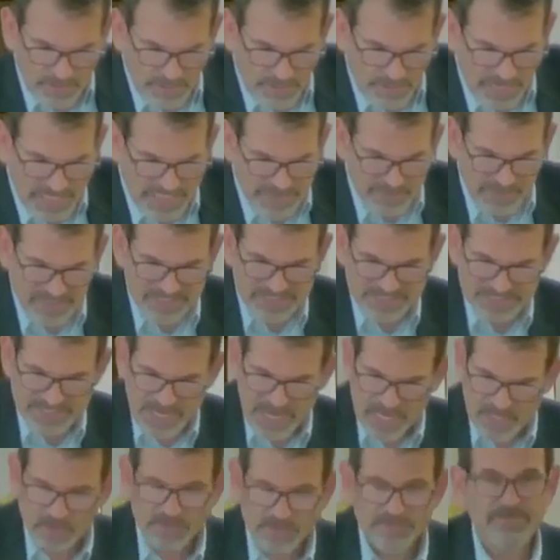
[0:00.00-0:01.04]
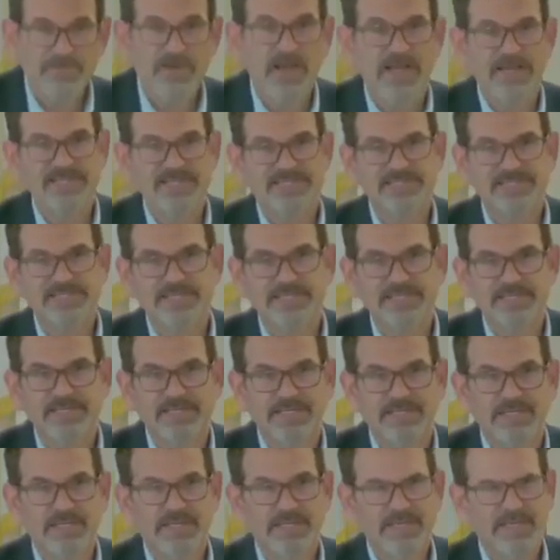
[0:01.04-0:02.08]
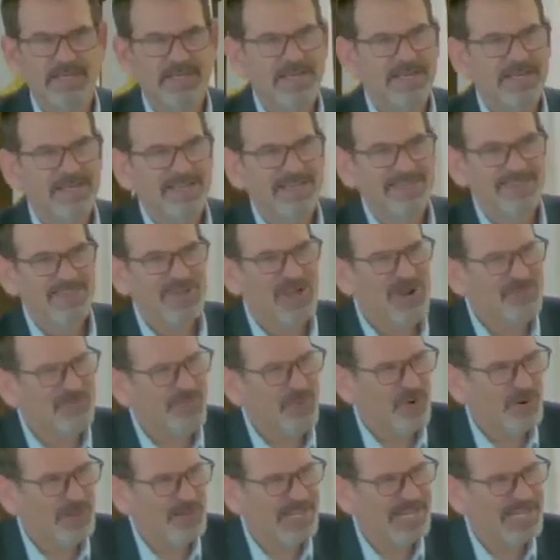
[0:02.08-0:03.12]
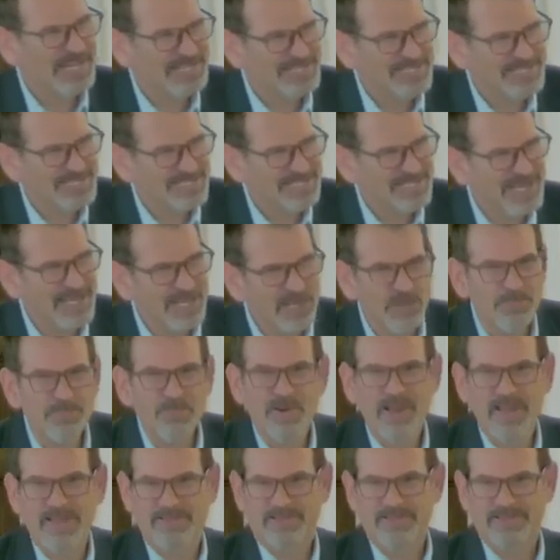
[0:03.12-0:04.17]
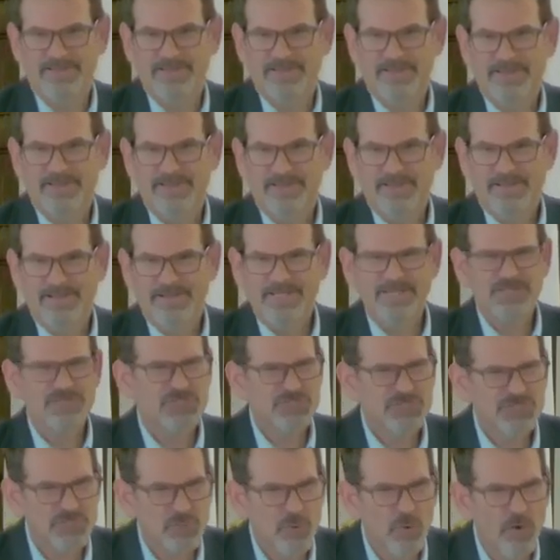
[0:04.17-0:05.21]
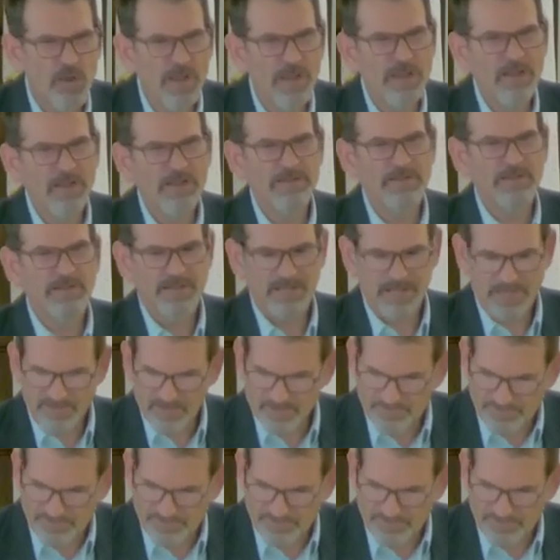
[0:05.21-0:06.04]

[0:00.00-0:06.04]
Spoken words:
has been sacrificed. Therefore, let us celebrate. Let's join in the